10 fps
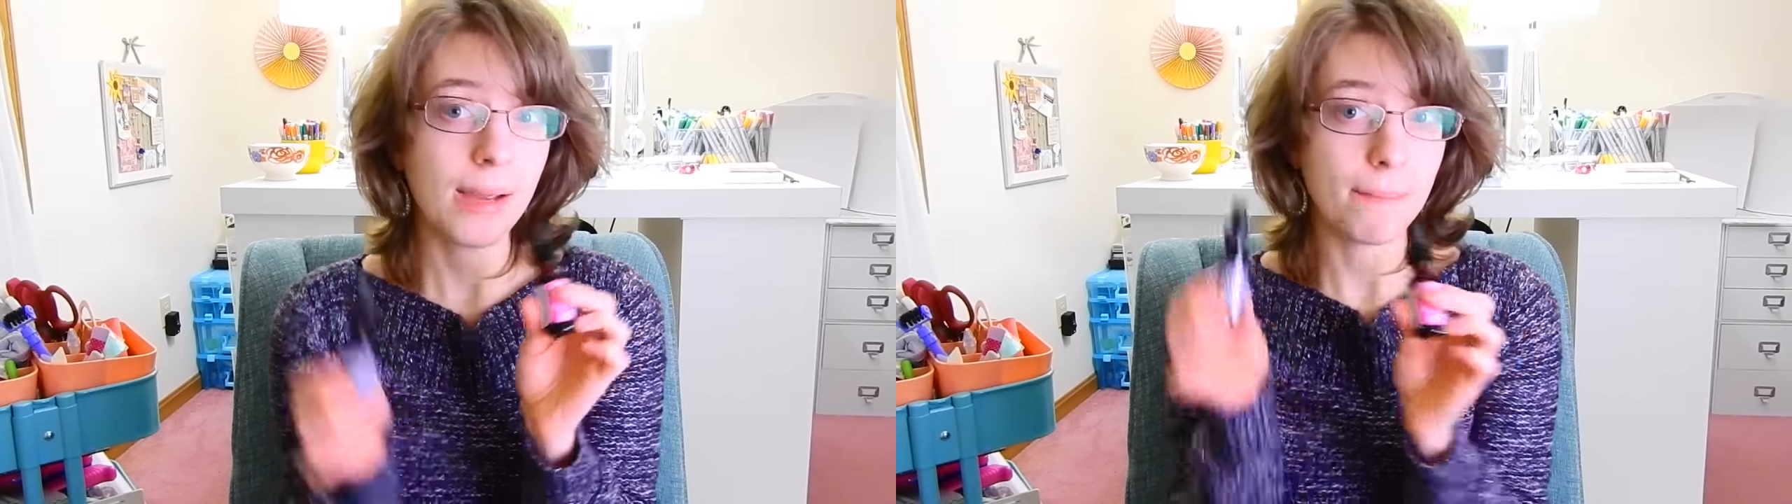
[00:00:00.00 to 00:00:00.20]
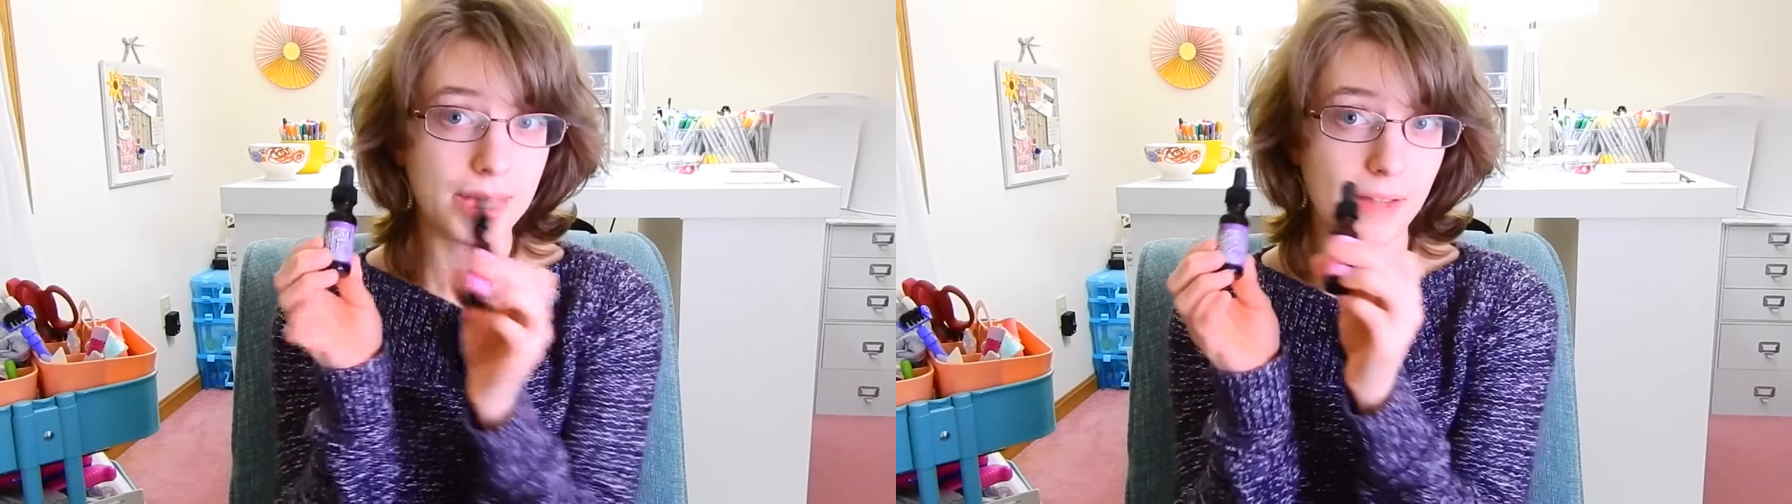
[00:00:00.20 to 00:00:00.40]

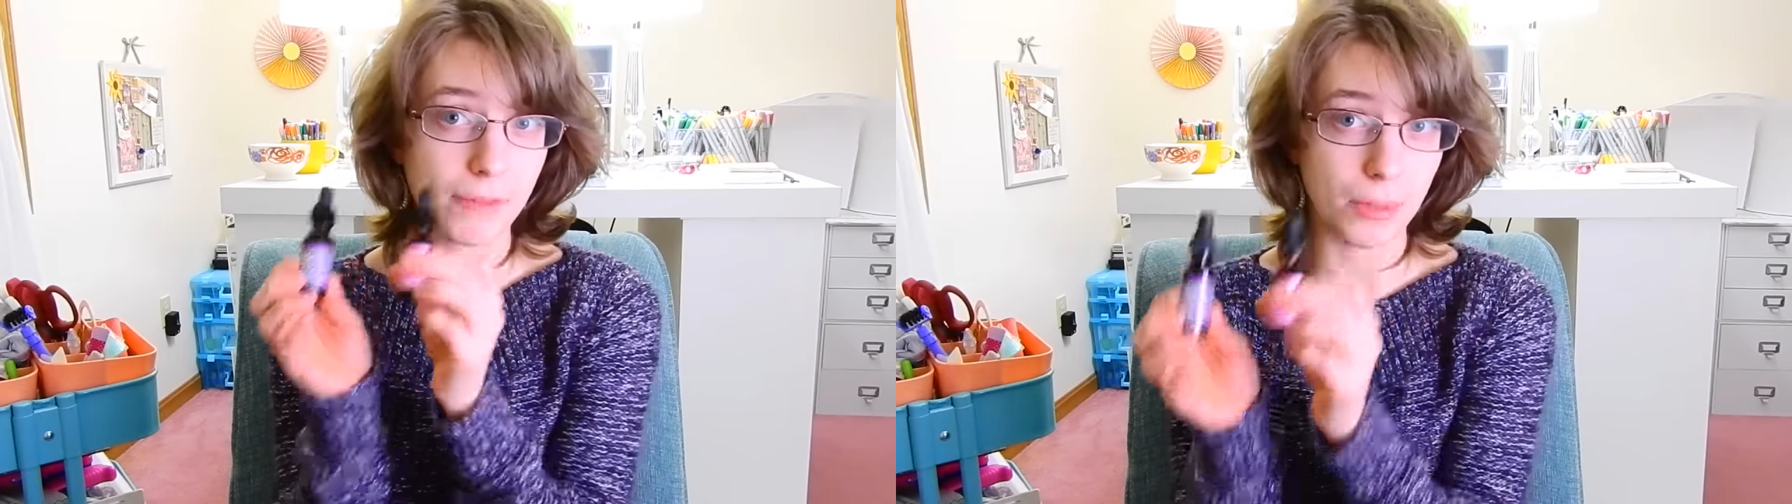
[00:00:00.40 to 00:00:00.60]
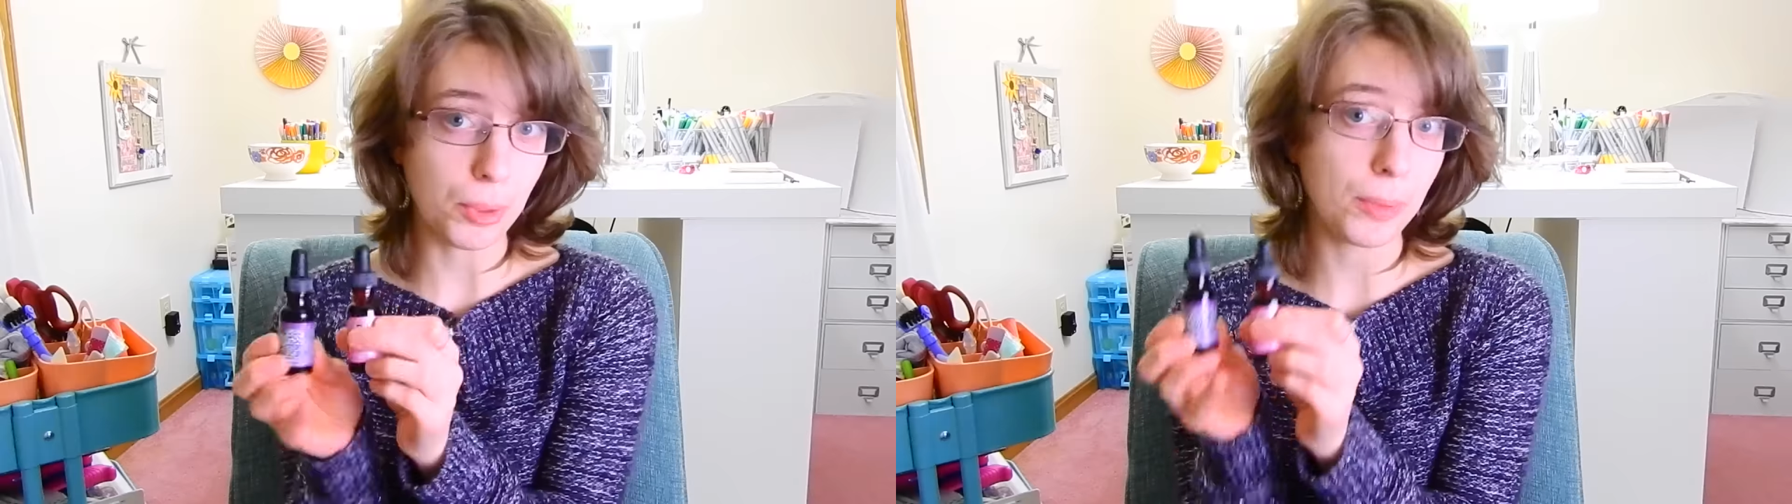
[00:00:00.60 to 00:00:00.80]
but then
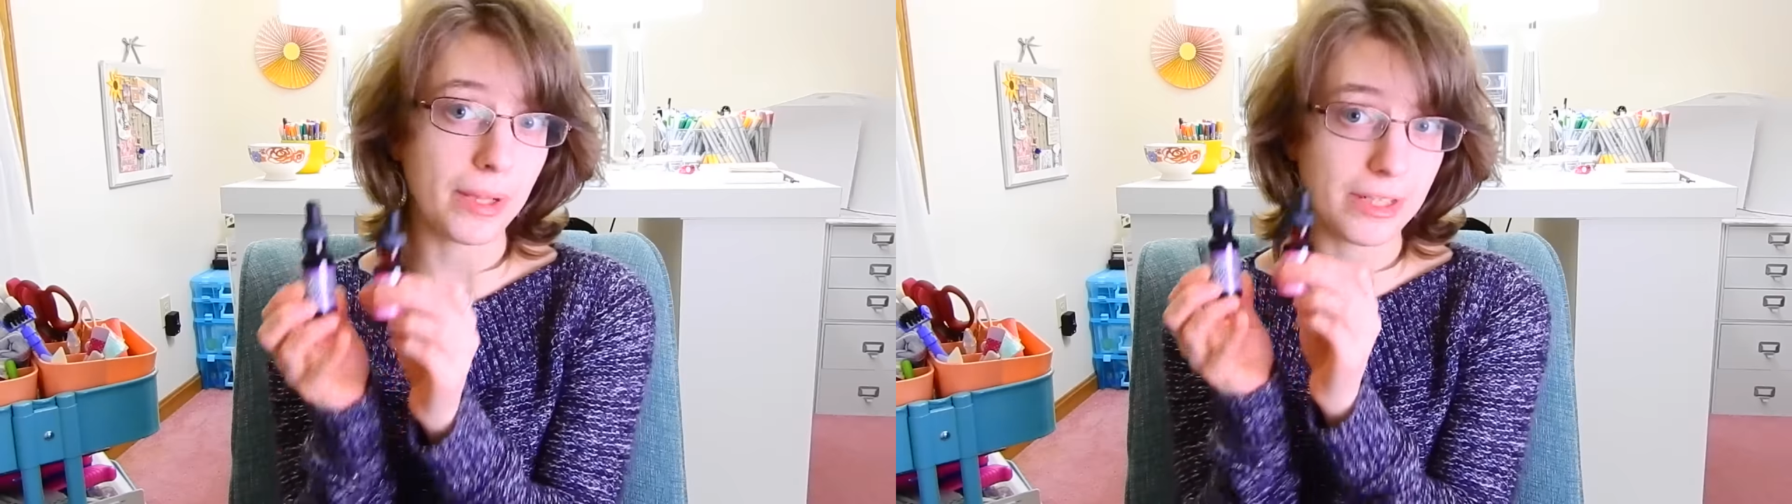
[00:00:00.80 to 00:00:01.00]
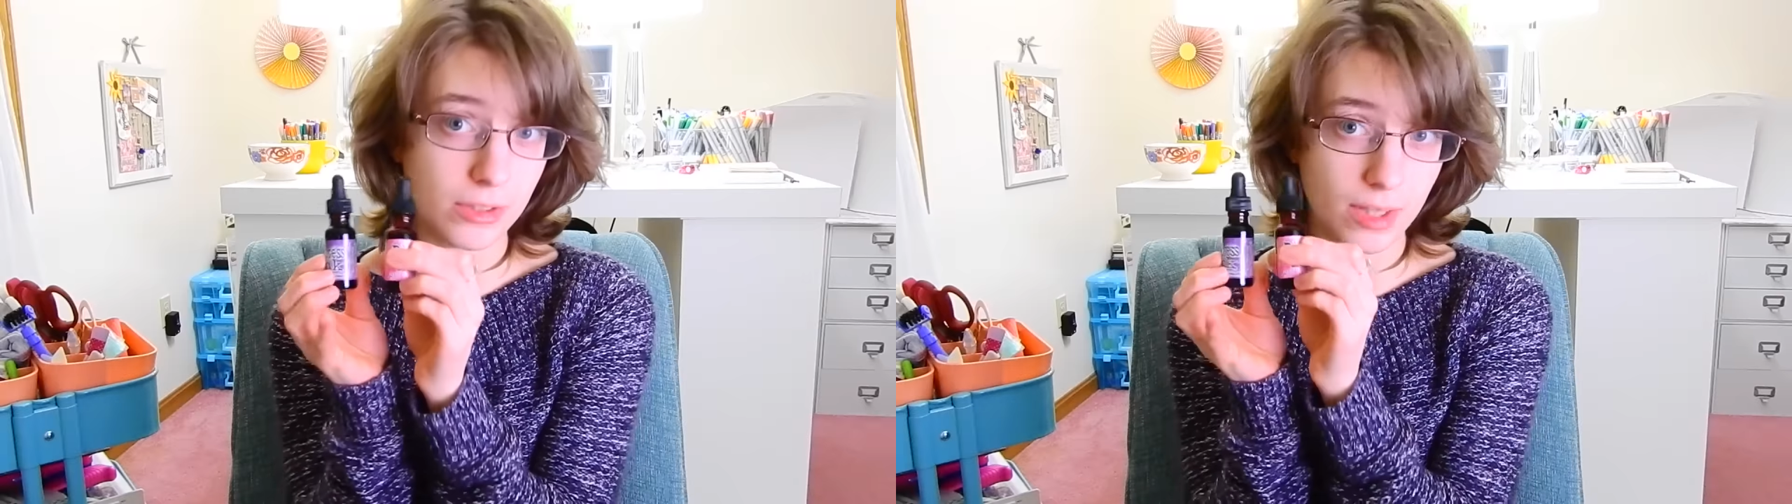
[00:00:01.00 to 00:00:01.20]
for the
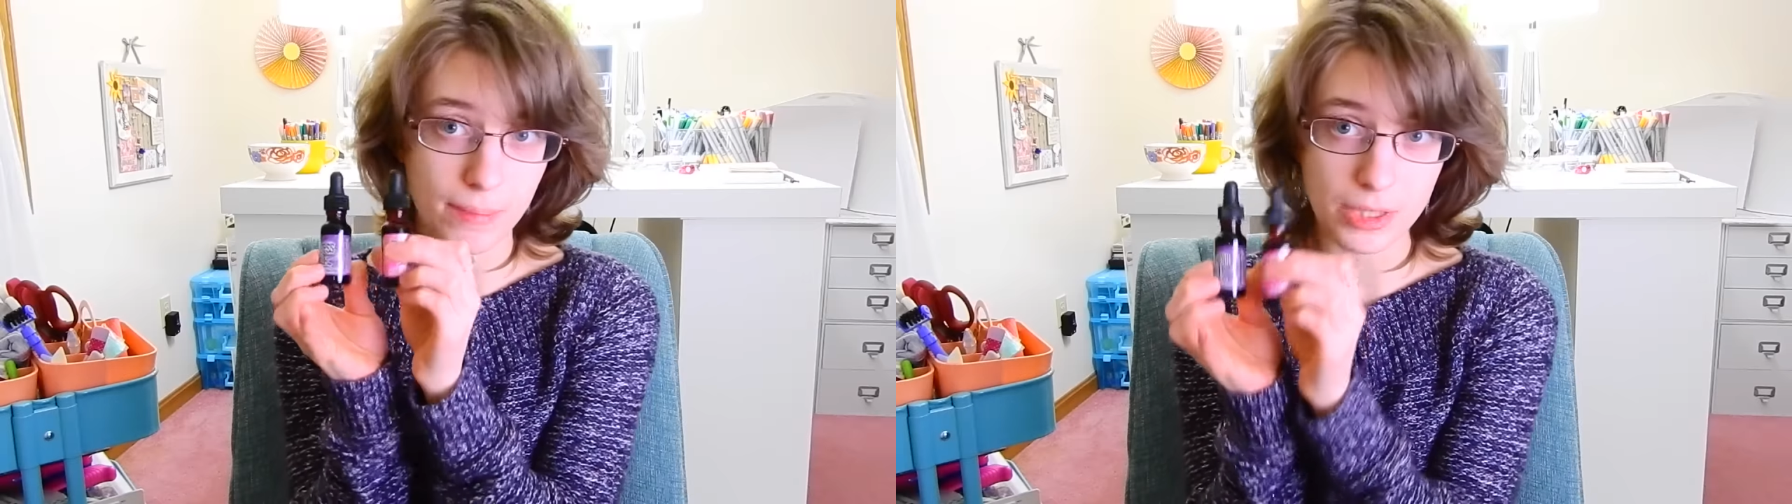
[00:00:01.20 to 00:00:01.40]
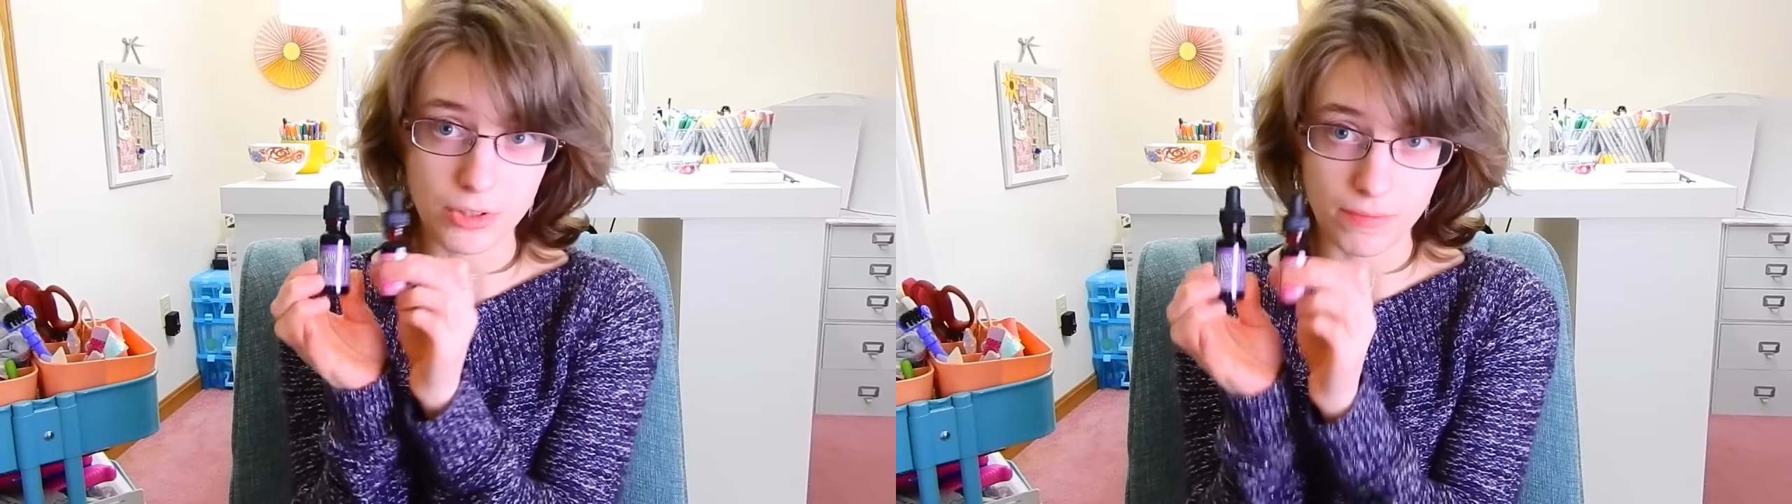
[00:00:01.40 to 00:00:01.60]
purple, I used a
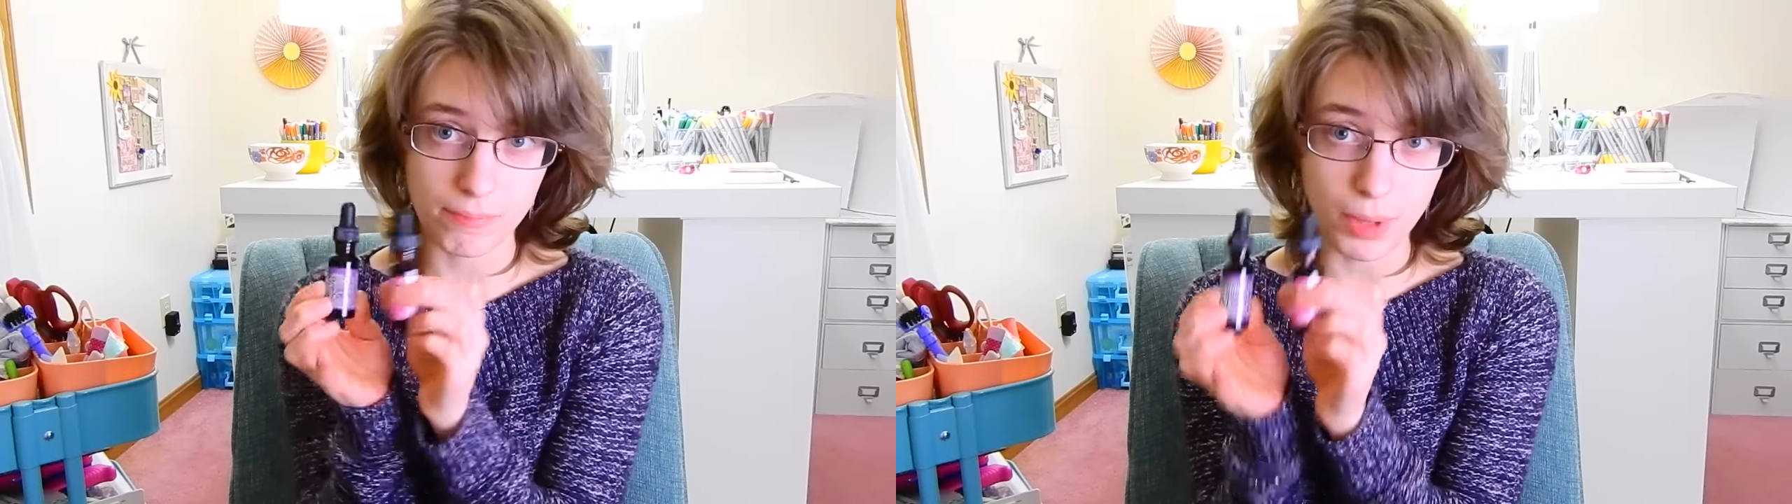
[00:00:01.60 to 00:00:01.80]
mixture of